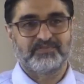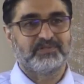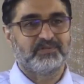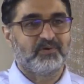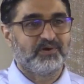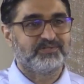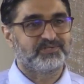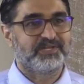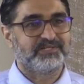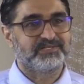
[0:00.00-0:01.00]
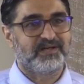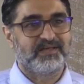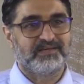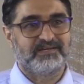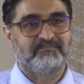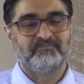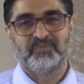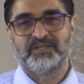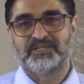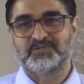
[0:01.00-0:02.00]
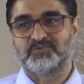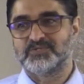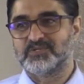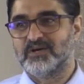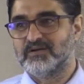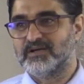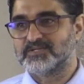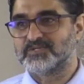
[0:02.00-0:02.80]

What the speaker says: of the Lord, Jedediah, this was a